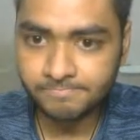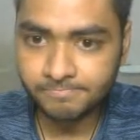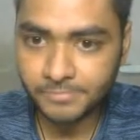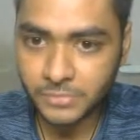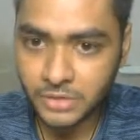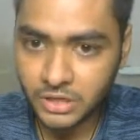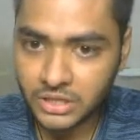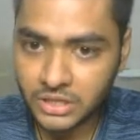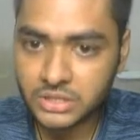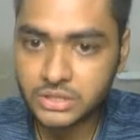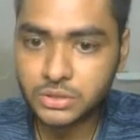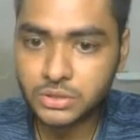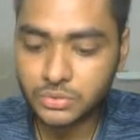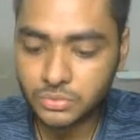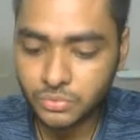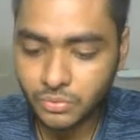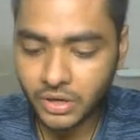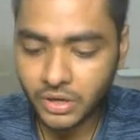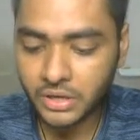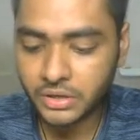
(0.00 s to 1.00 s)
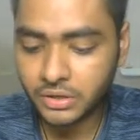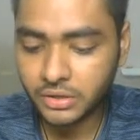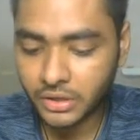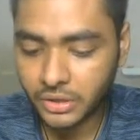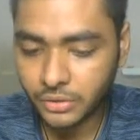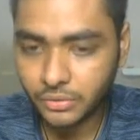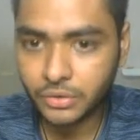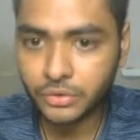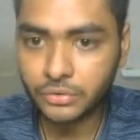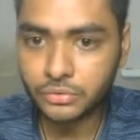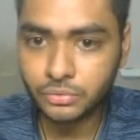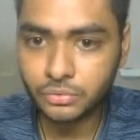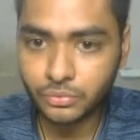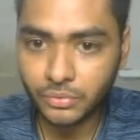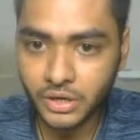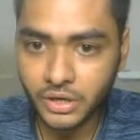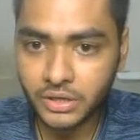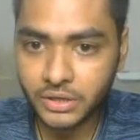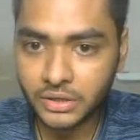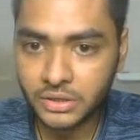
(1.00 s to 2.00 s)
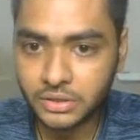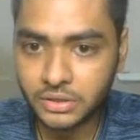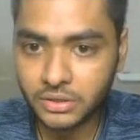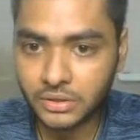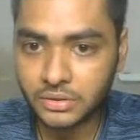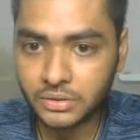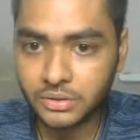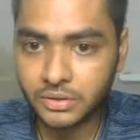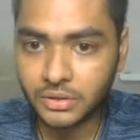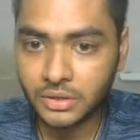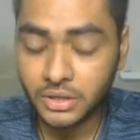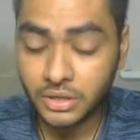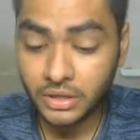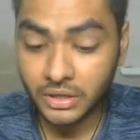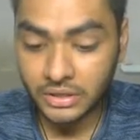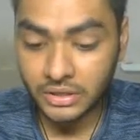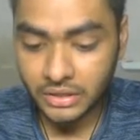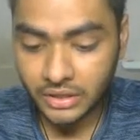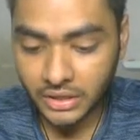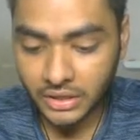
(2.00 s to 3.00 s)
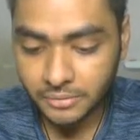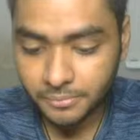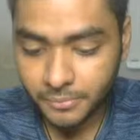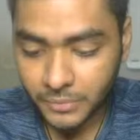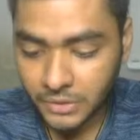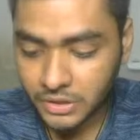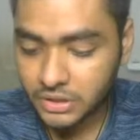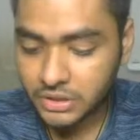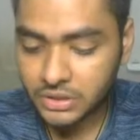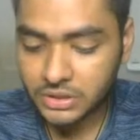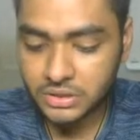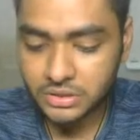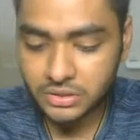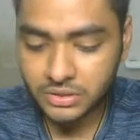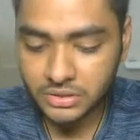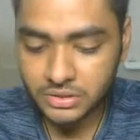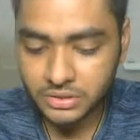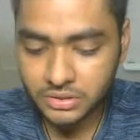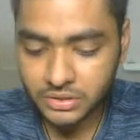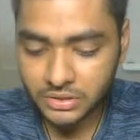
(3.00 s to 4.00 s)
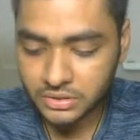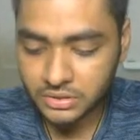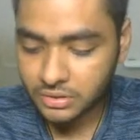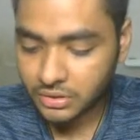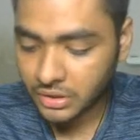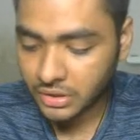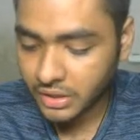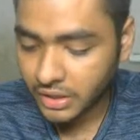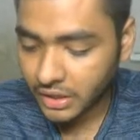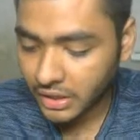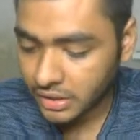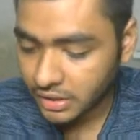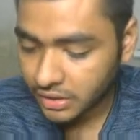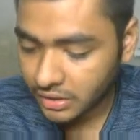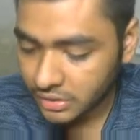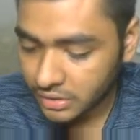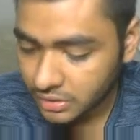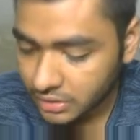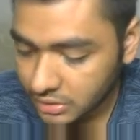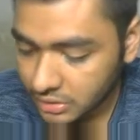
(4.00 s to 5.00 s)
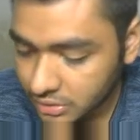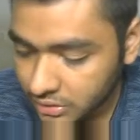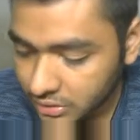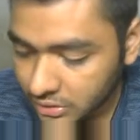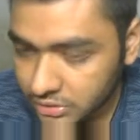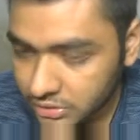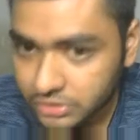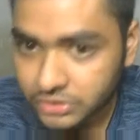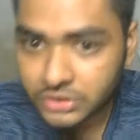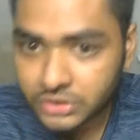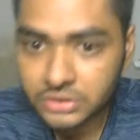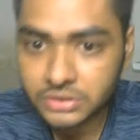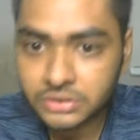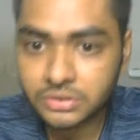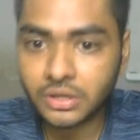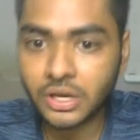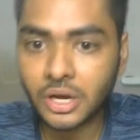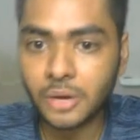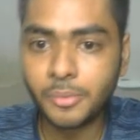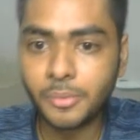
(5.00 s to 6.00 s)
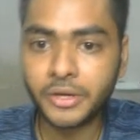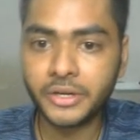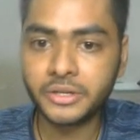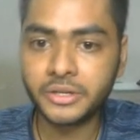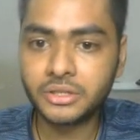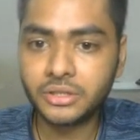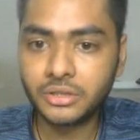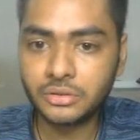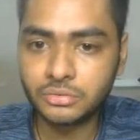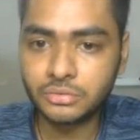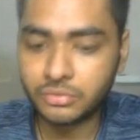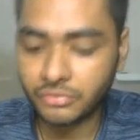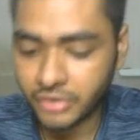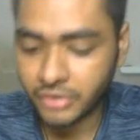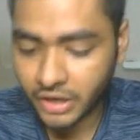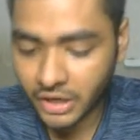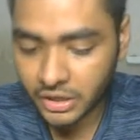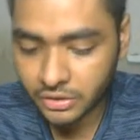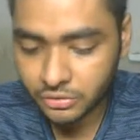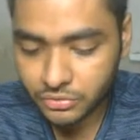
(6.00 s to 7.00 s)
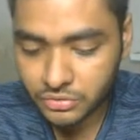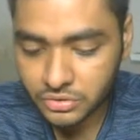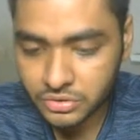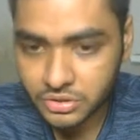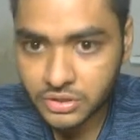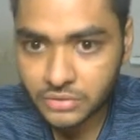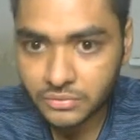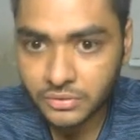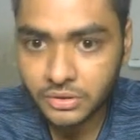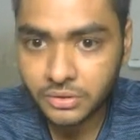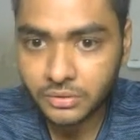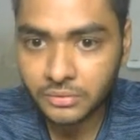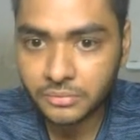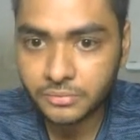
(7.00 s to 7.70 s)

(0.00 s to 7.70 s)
plus 1 equal to 1, then plus and comment. Oh, I can't use this one.